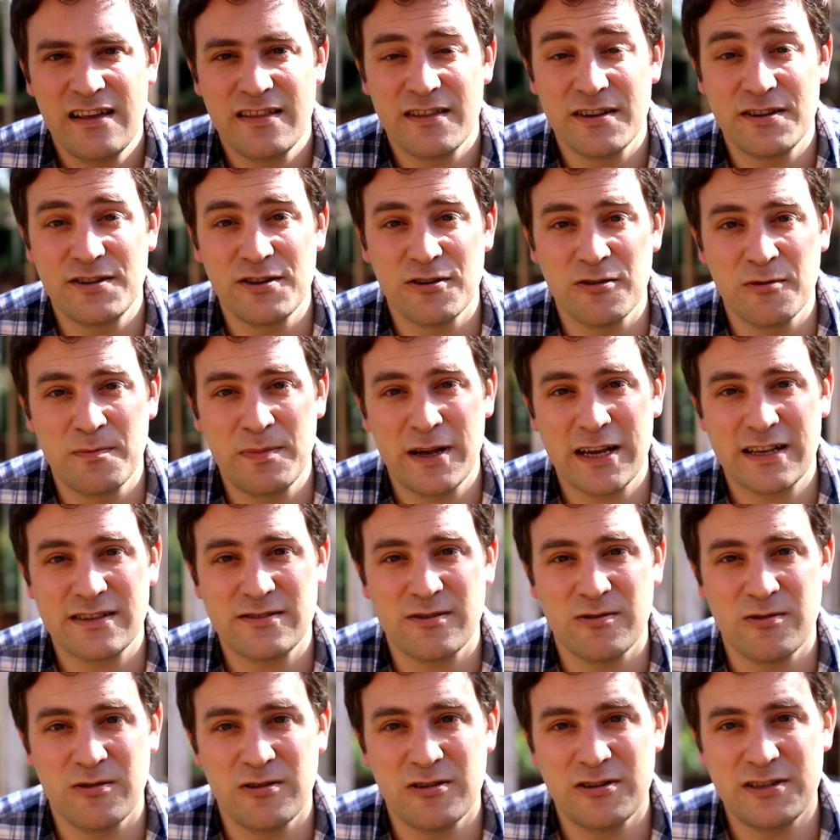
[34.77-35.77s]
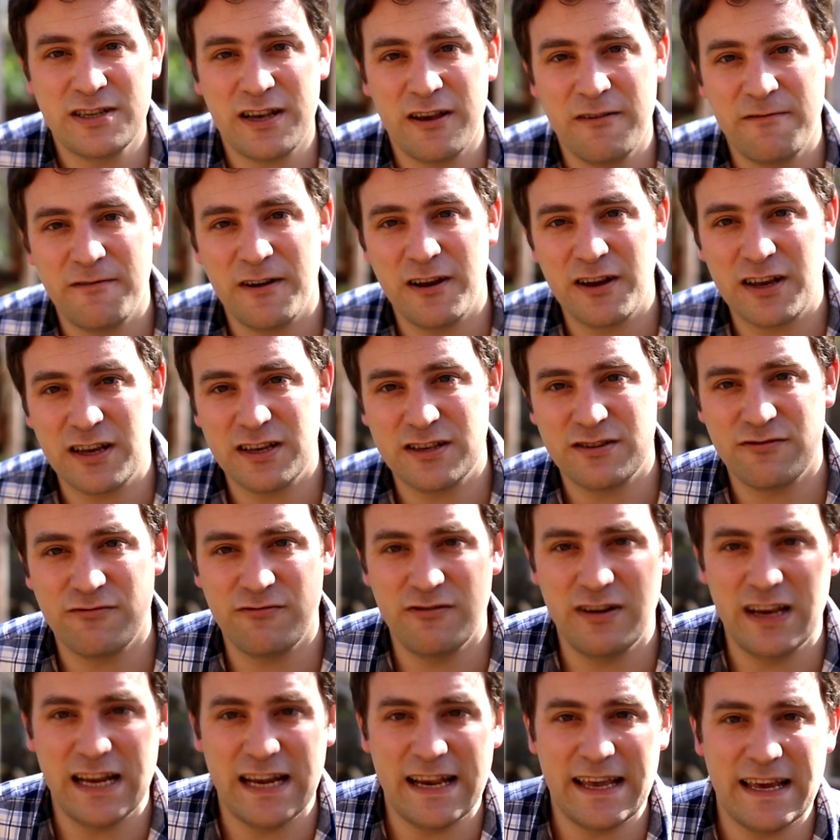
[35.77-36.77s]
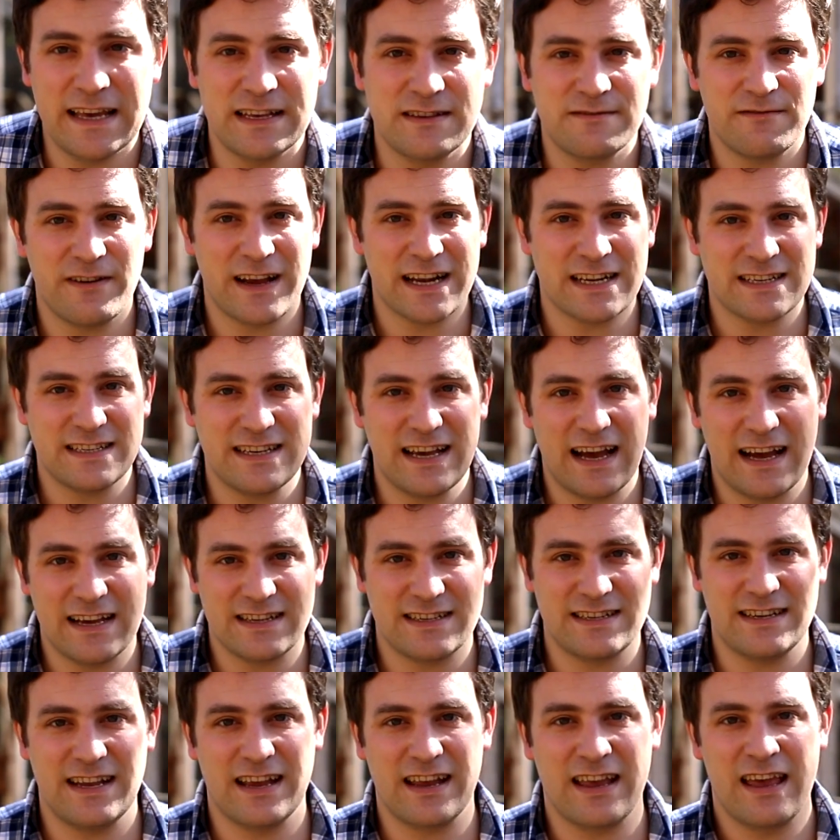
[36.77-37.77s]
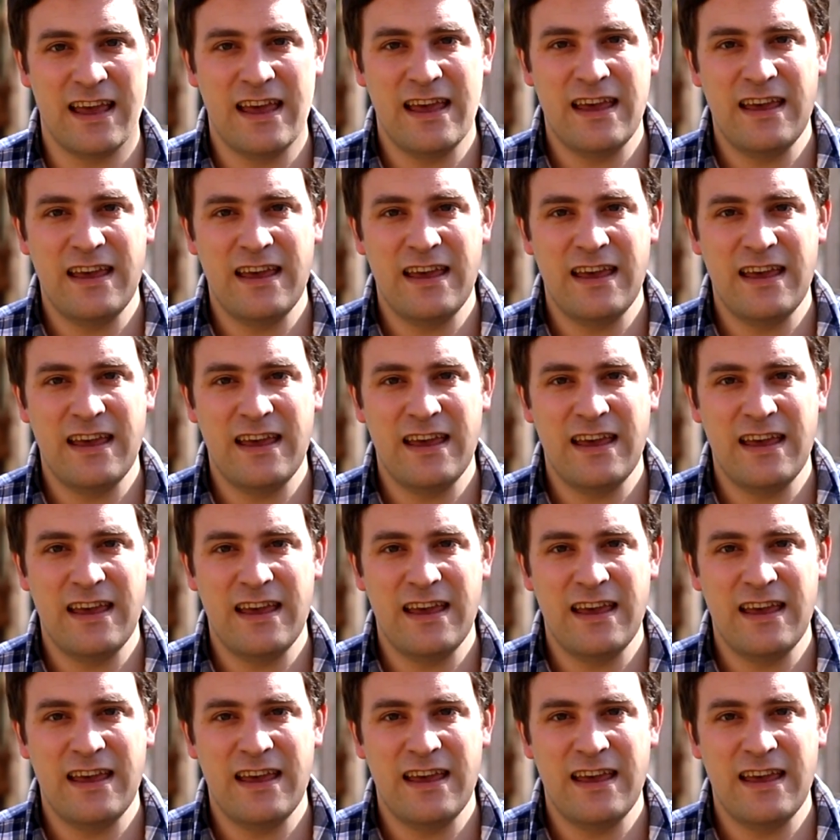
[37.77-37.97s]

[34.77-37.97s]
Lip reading: the dual pixel autofocus really is fantastic.